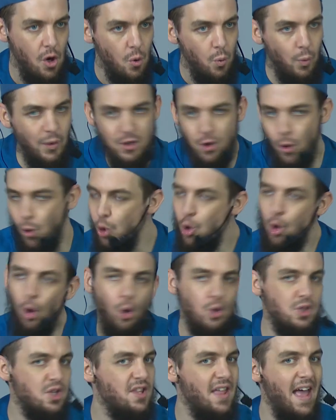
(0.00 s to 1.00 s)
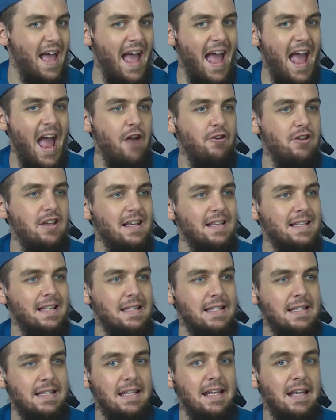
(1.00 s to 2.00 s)
We don't go to their areas and
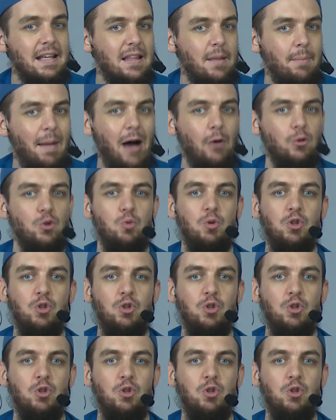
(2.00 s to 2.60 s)
seek them out.